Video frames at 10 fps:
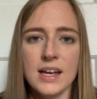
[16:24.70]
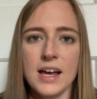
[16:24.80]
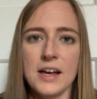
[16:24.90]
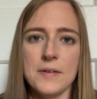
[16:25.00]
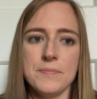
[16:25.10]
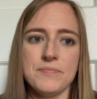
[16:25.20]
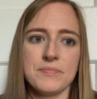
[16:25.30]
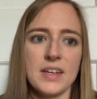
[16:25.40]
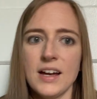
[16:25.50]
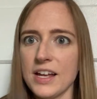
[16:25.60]

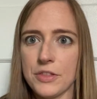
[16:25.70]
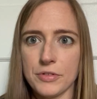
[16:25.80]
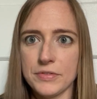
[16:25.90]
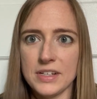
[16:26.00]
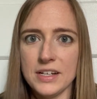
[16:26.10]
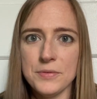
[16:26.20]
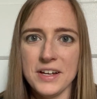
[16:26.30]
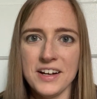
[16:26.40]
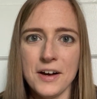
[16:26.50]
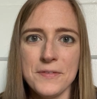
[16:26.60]
I thrift
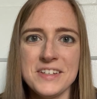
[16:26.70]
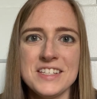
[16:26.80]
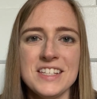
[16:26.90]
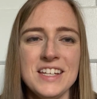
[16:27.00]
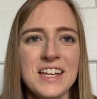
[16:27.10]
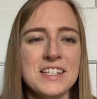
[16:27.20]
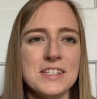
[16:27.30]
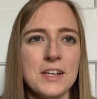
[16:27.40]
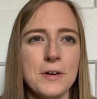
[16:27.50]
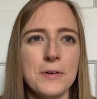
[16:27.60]
anyway, obviously,
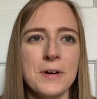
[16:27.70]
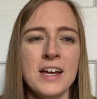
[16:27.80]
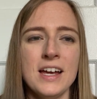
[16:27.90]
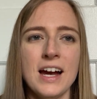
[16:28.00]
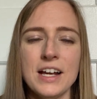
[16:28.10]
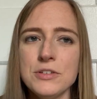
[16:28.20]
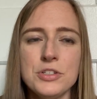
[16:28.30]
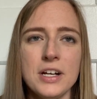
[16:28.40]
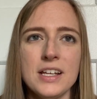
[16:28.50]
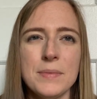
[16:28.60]
so I do
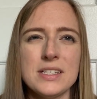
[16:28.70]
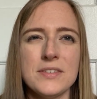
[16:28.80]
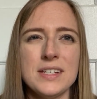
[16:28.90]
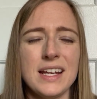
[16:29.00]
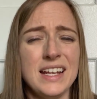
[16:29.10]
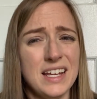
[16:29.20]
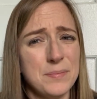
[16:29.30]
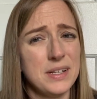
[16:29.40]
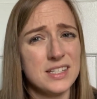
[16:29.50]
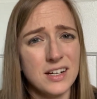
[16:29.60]
try to get my stuff secondhand,
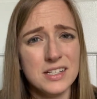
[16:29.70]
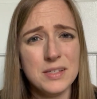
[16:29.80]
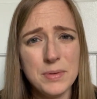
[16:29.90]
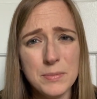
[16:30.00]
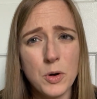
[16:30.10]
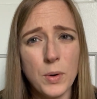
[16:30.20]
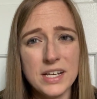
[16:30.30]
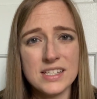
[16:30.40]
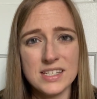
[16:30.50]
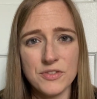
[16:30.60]
but it's honestly been
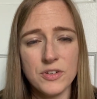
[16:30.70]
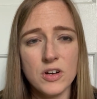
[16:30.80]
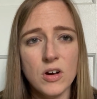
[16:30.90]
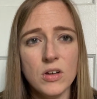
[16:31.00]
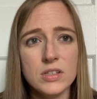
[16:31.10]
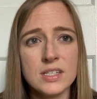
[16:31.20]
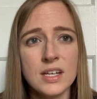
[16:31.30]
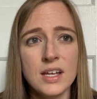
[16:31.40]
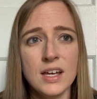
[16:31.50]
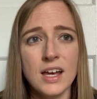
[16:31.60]
quite difficult.
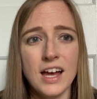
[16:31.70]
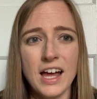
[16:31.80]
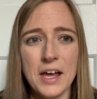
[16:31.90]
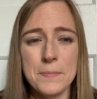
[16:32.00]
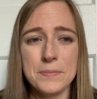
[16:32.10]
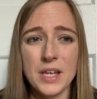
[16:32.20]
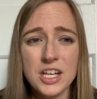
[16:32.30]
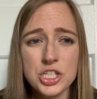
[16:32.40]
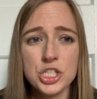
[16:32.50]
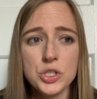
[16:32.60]

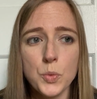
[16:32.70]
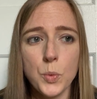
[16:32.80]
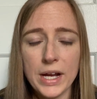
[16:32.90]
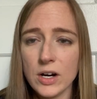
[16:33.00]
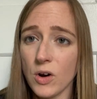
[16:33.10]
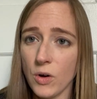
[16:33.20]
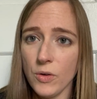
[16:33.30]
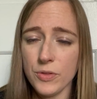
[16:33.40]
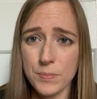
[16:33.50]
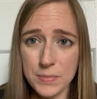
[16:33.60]
Not sure where
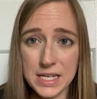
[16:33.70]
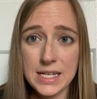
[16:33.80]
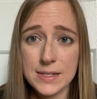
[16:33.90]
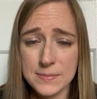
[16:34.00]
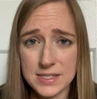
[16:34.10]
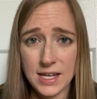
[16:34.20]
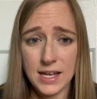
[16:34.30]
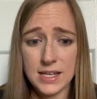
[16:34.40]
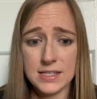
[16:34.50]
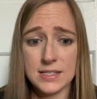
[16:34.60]
all the
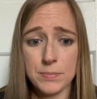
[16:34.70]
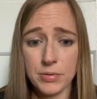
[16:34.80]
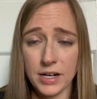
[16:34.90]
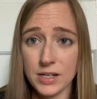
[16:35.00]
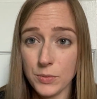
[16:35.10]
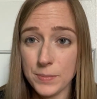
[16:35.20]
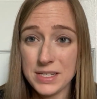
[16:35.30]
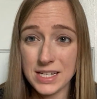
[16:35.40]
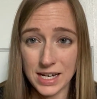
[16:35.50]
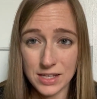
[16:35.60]
medium-sized pregnant women
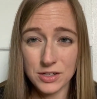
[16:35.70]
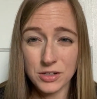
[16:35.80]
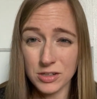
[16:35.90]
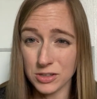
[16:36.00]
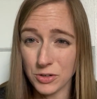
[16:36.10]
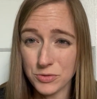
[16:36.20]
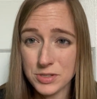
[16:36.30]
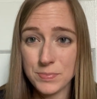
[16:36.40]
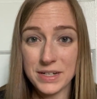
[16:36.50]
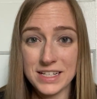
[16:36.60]
take their clothes,
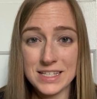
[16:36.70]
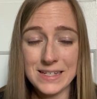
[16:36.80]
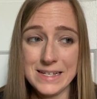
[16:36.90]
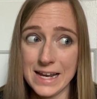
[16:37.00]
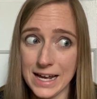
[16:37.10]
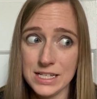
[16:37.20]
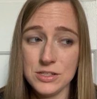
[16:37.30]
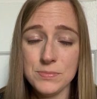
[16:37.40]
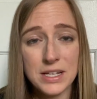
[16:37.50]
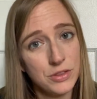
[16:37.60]
but it's not
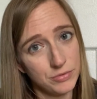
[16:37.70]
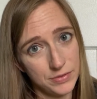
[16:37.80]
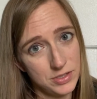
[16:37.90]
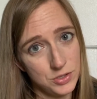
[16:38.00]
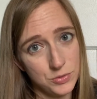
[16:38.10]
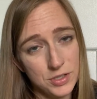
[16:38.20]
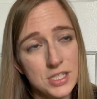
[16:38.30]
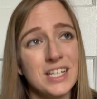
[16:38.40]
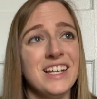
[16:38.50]
to my thrift stores.